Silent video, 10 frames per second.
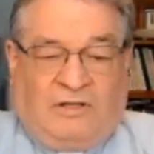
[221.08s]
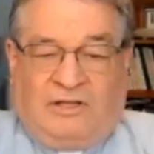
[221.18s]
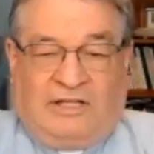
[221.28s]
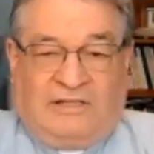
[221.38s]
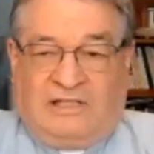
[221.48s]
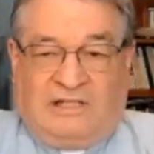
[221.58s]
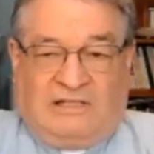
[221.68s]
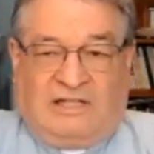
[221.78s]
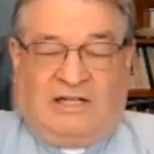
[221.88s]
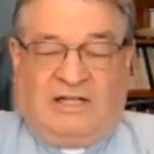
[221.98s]
things
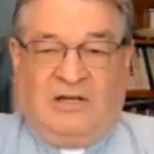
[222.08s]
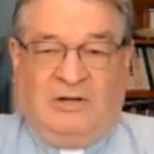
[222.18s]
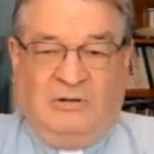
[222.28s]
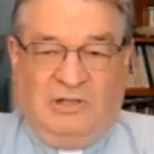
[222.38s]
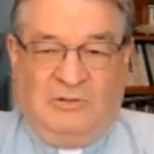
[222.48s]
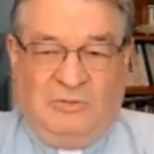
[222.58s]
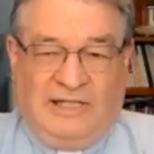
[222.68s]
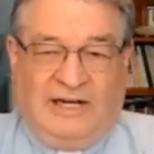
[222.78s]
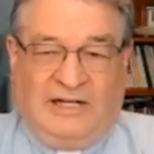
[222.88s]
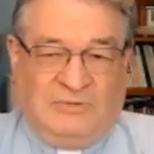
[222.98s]
that you
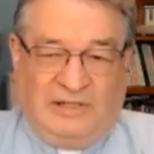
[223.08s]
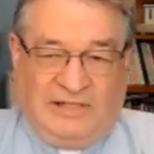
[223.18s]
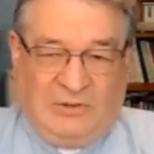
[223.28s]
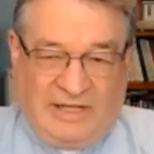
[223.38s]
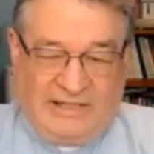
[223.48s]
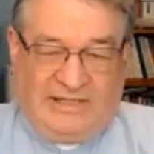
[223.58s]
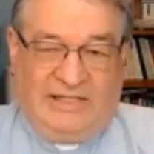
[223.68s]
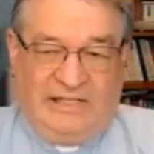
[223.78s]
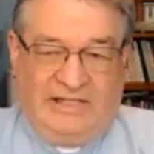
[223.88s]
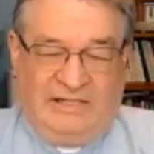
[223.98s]
realize really
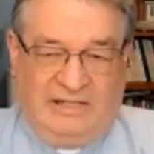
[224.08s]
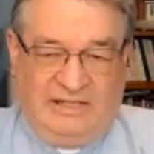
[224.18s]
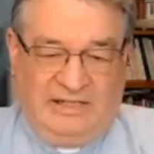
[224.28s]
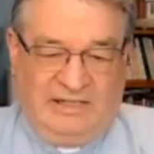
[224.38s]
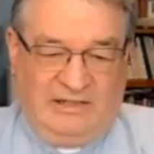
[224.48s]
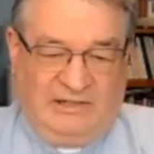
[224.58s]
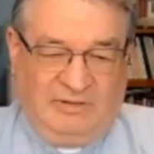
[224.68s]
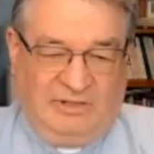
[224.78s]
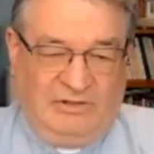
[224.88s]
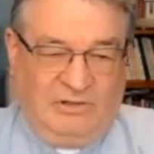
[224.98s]
quickly
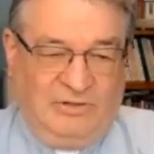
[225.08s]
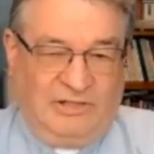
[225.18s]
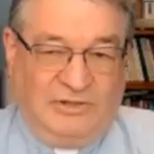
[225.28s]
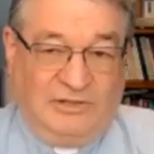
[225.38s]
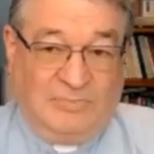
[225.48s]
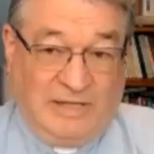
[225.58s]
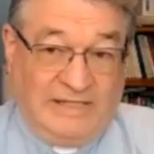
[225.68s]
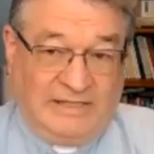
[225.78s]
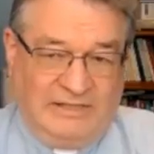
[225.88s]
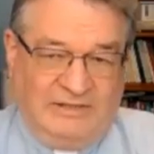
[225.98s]
when you're doing church
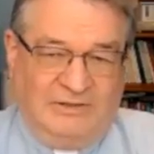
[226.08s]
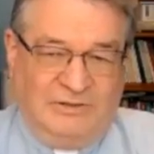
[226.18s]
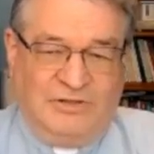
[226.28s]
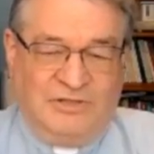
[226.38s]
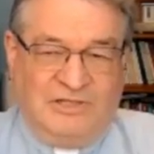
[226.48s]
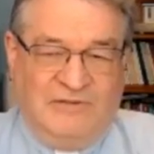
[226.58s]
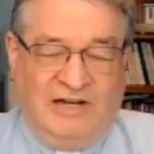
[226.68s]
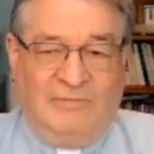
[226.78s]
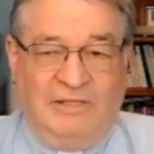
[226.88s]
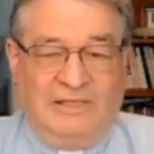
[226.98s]
planting and church
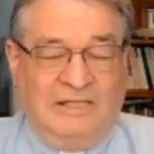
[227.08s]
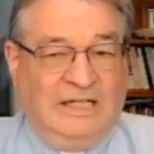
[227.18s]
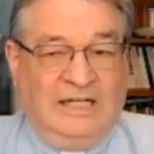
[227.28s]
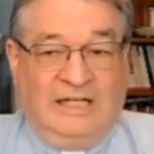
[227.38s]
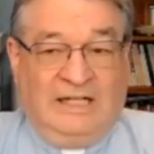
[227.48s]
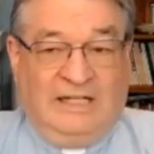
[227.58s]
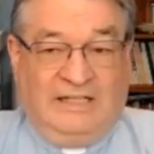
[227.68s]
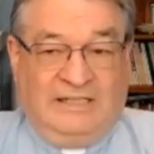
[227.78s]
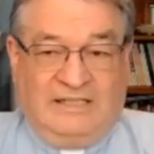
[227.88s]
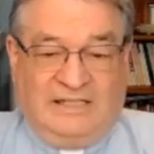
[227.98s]
development
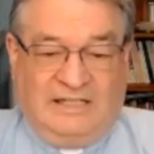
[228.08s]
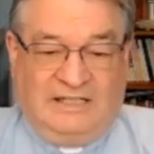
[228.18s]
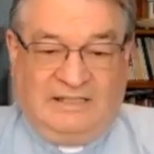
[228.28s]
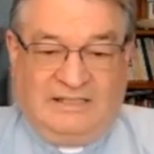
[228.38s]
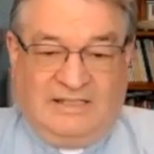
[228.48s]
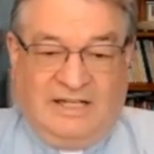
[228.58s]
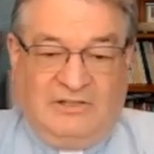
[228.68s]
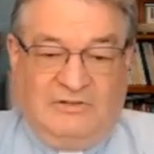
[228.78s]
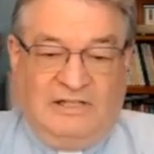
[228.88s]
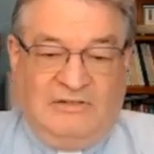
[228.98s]
is
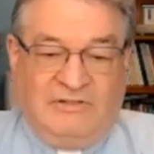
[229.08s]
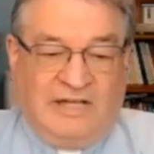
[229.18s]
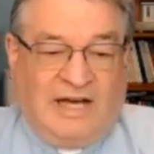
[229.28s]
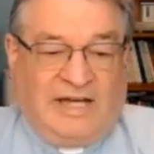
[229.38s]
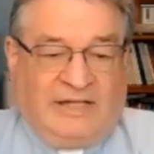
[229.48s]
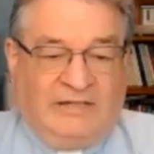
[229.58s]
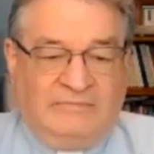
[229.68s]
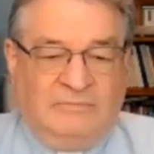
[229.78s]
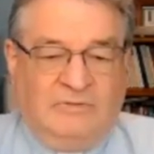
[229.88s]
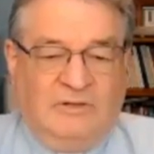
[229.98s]
that you live and die
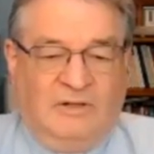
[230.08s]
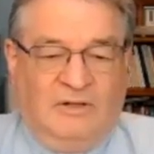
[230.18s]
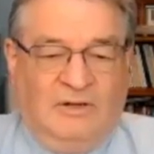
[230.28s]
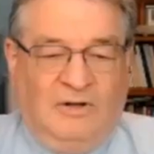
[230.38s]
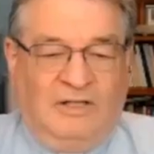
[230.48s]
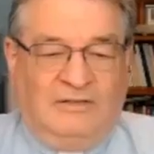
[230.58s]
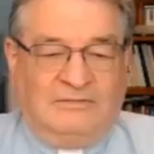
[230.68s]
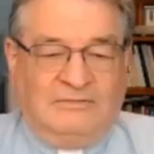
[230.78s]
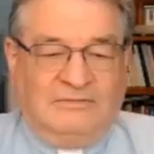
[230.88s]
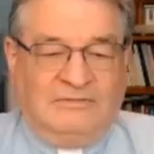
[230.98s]
on
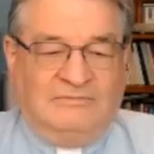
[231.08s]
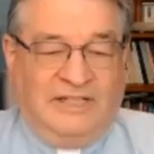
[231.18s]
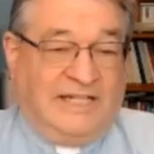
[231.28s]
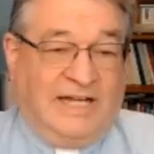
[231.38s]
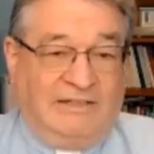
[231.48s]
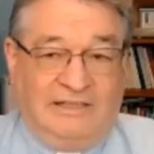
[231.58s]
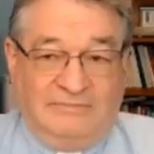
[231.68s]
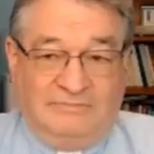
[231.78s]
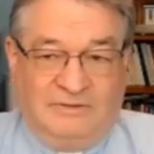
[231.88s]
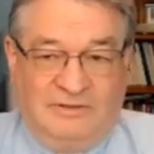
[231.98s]
vitality.
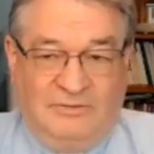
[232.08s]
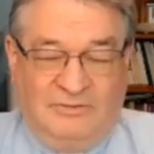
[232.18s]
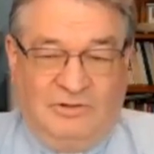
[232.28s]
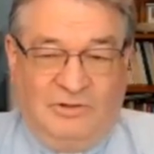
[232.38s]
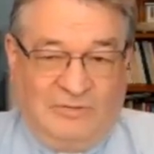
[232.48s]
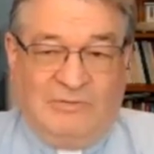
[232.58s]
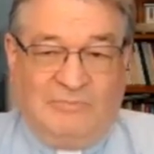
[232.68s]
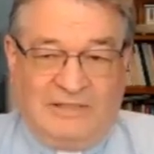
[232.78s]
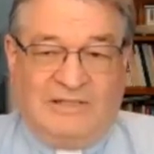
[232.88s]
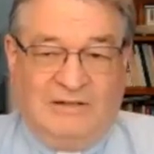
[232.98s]
Knowing what
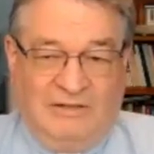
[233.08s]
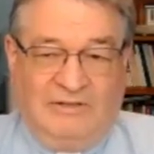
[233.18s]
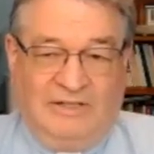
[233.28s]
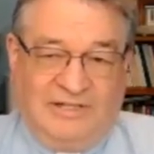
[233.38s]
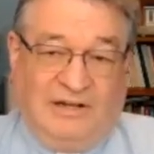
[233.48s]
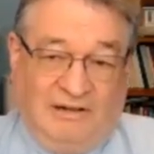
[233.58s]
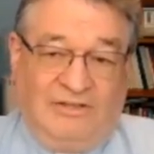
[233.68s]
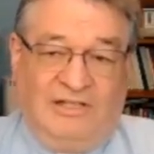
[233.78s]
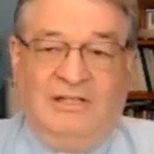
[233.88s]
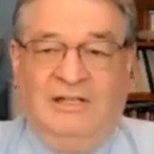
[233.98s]
makes a congregation
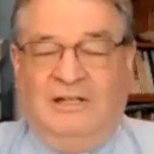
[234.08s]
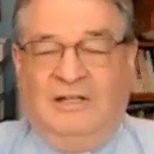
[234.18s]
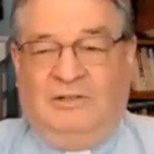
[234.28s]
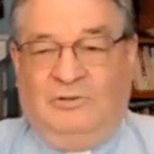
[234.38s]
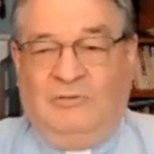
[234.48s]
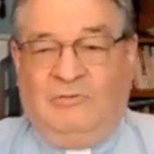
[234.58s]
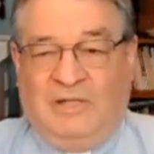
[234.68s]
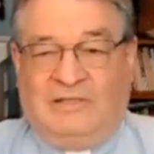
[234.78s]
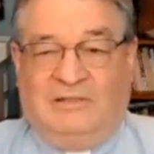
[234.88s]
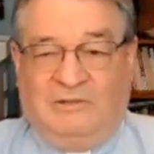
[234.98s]
healthy, knowing what
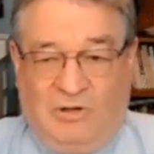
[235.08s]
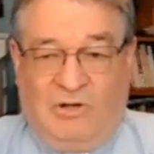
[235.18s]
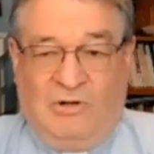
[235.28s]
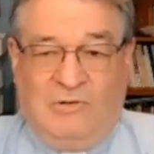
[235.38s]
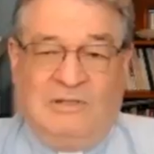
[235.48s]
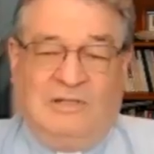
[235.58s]
makes it grow,